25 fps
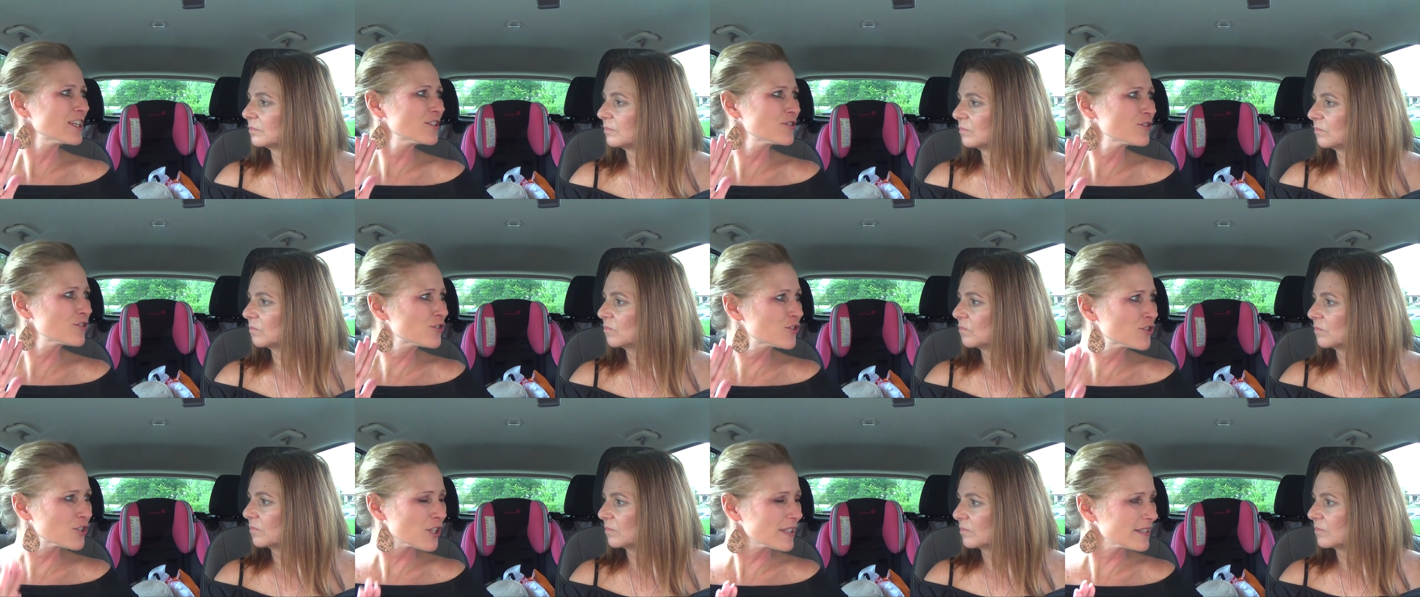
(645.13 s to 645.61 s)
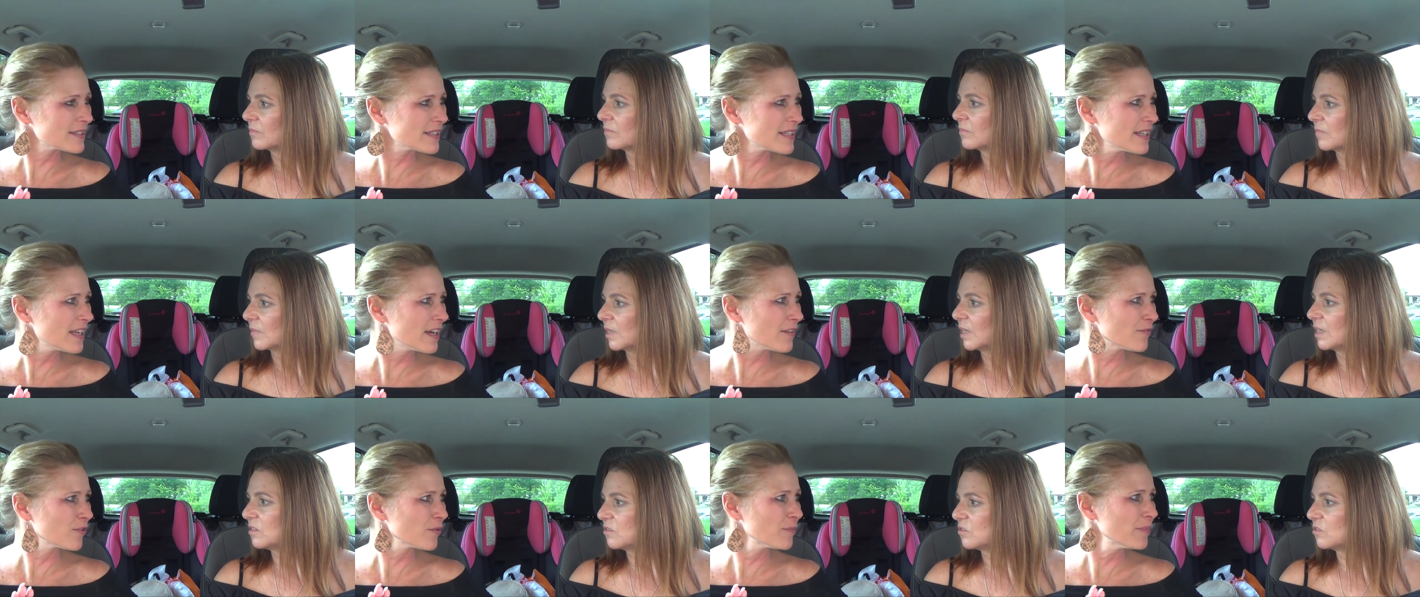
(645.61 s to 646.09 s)
Speaker 1: is just
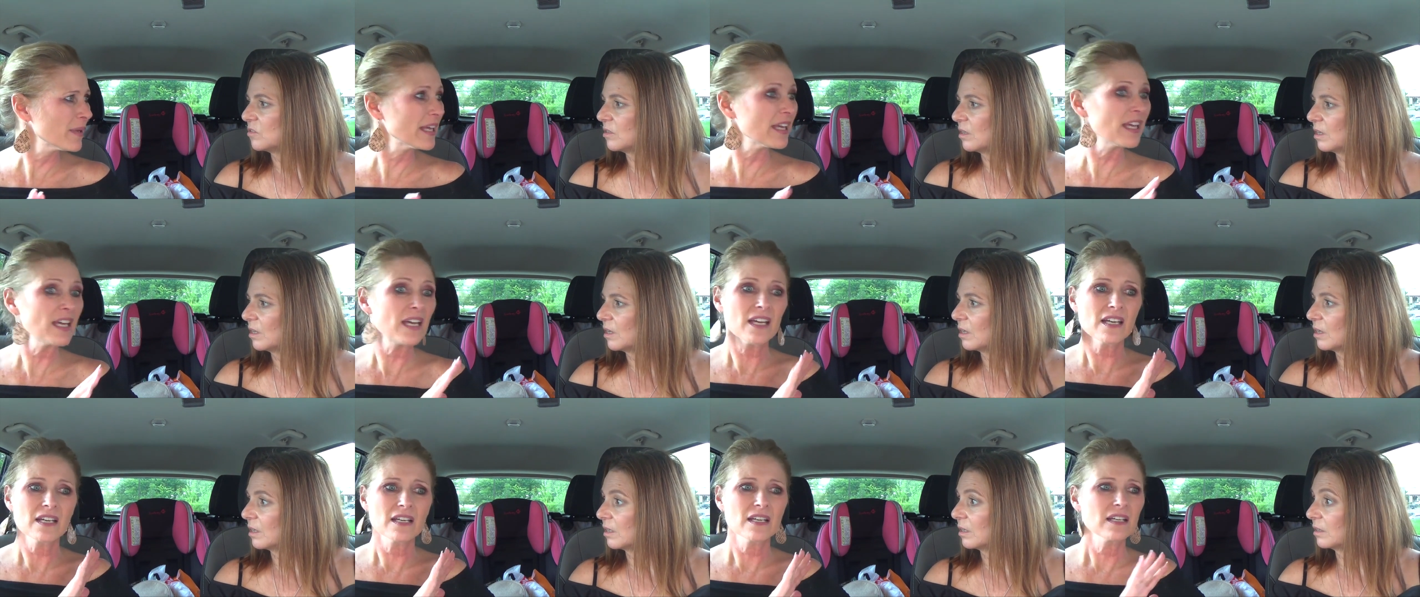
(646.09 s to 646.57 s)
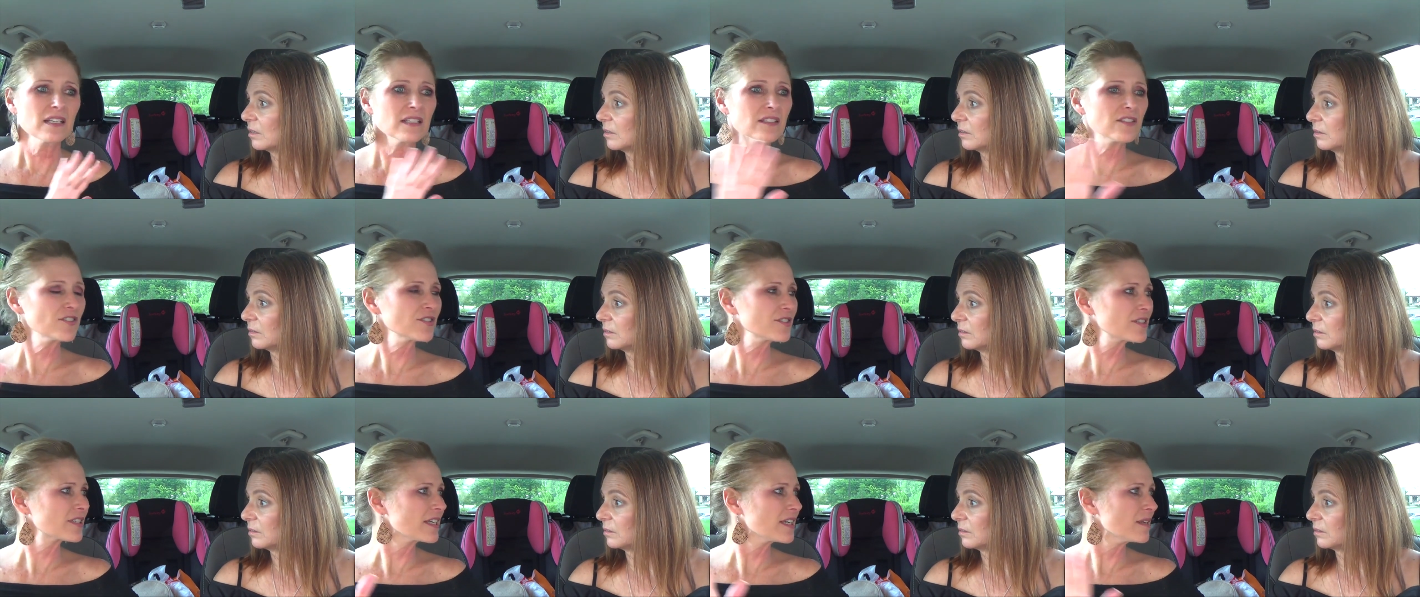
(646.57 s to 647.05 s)
enough for me
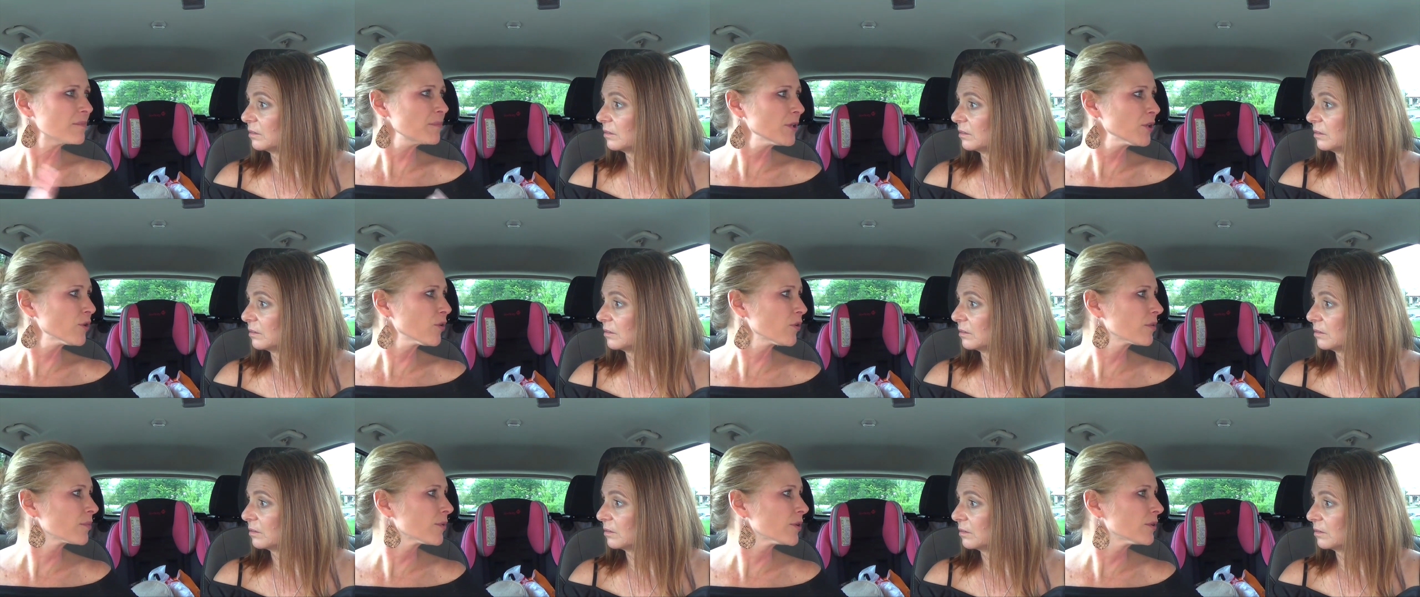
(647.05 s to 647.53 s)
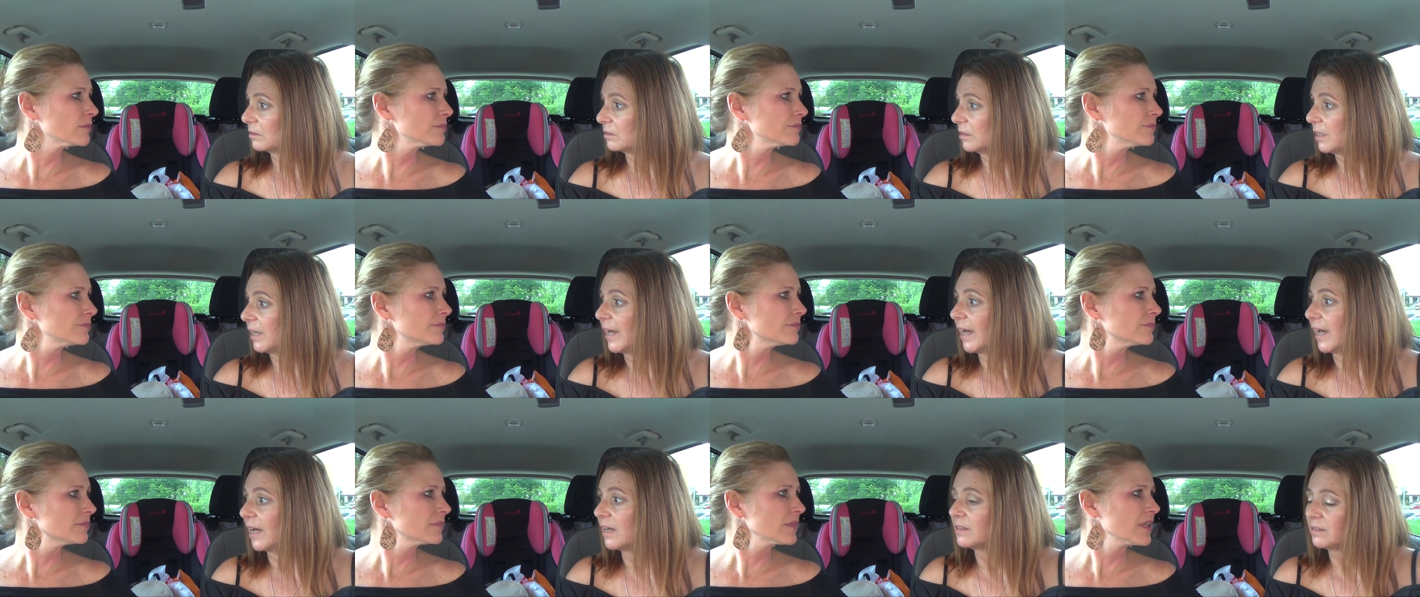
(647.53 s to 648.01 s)
just to keep normal.
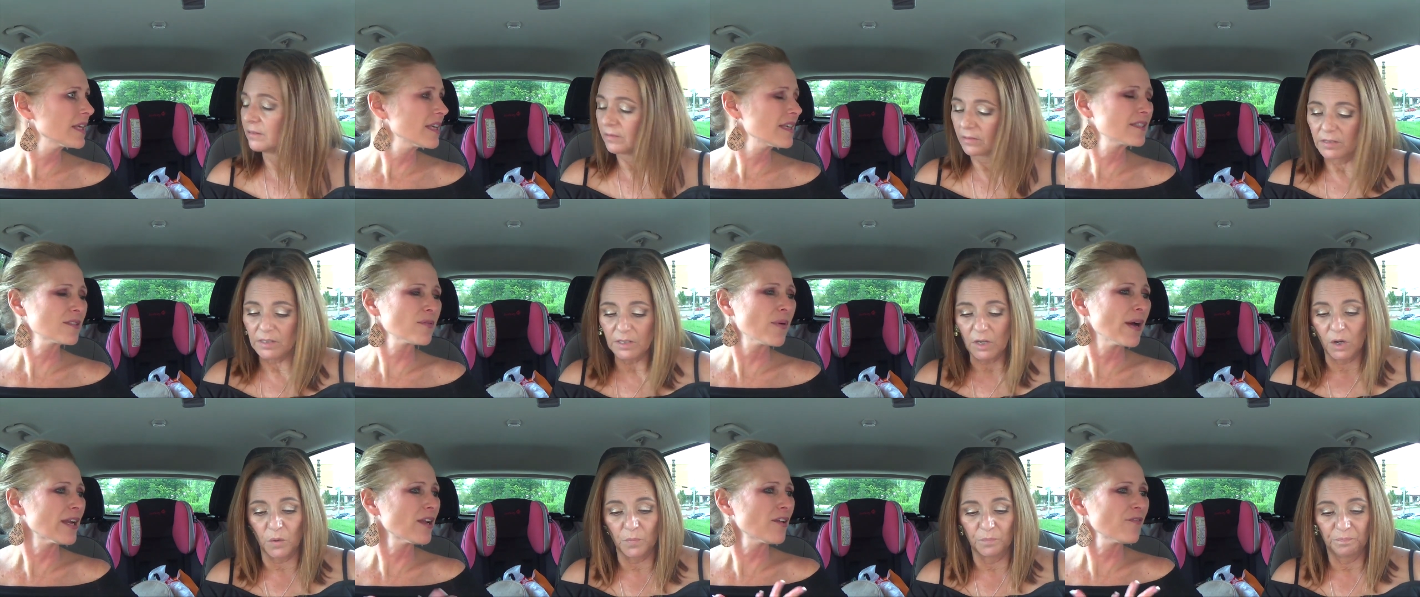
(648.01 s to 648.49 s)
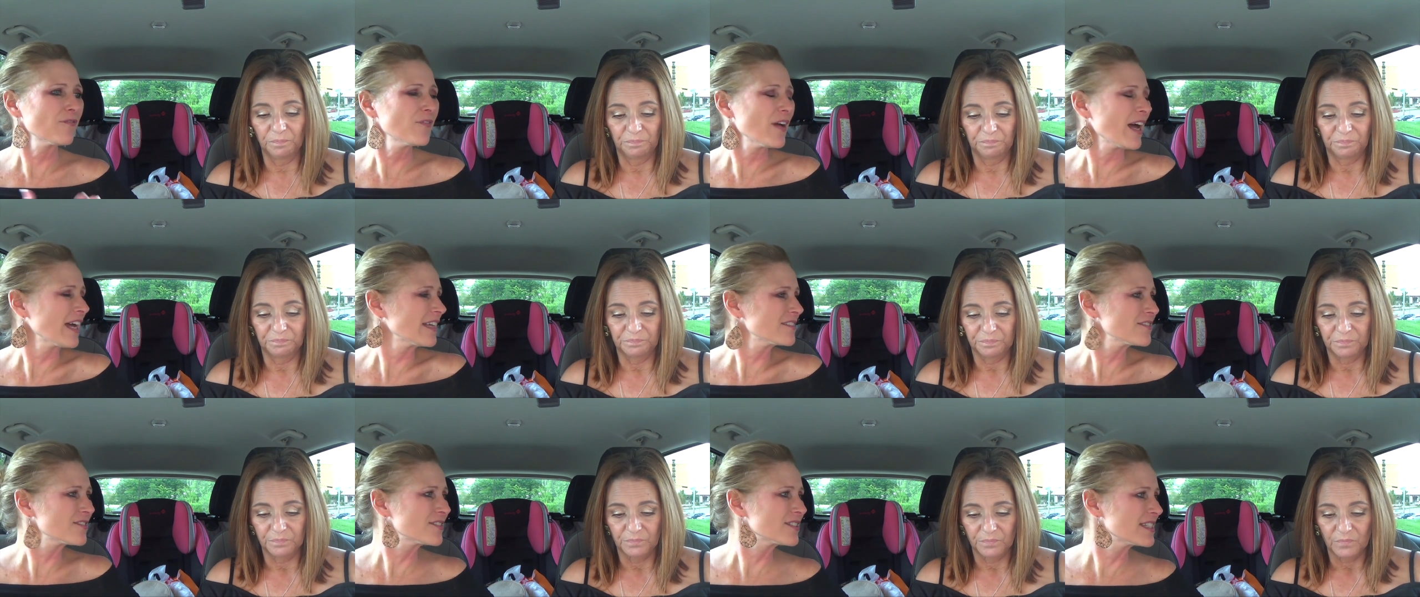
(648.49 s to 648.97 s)
Yeah. So, so
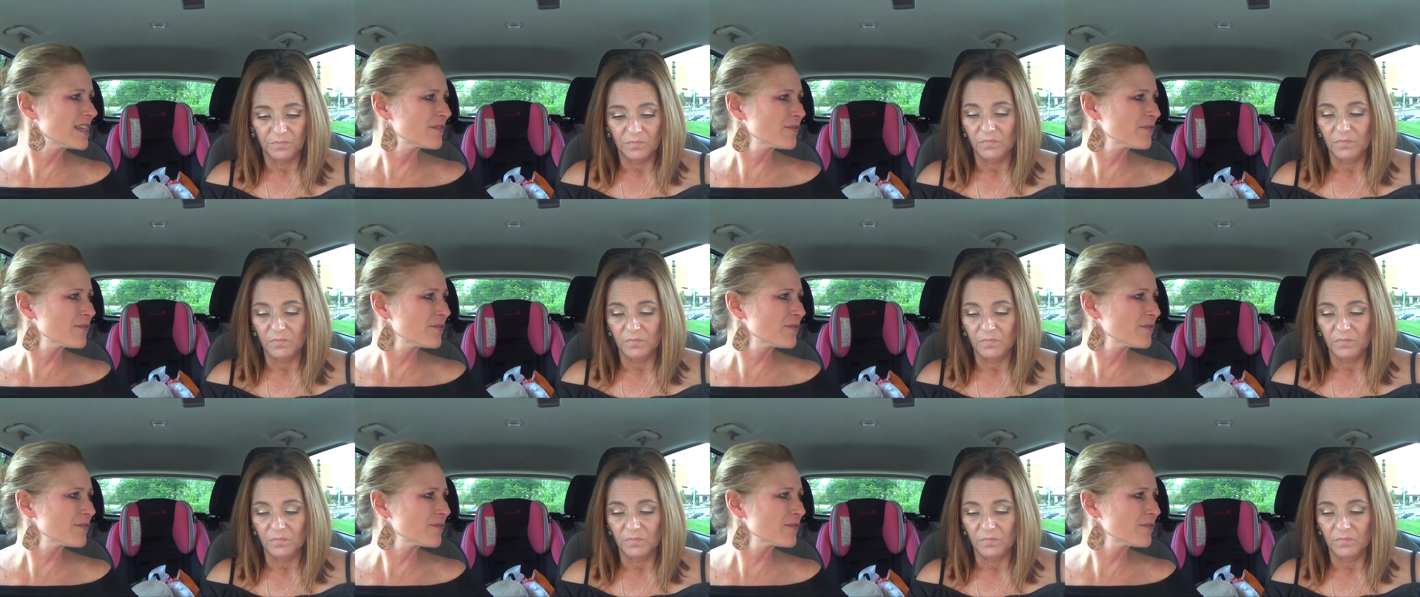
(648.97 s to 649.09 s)
I, I, just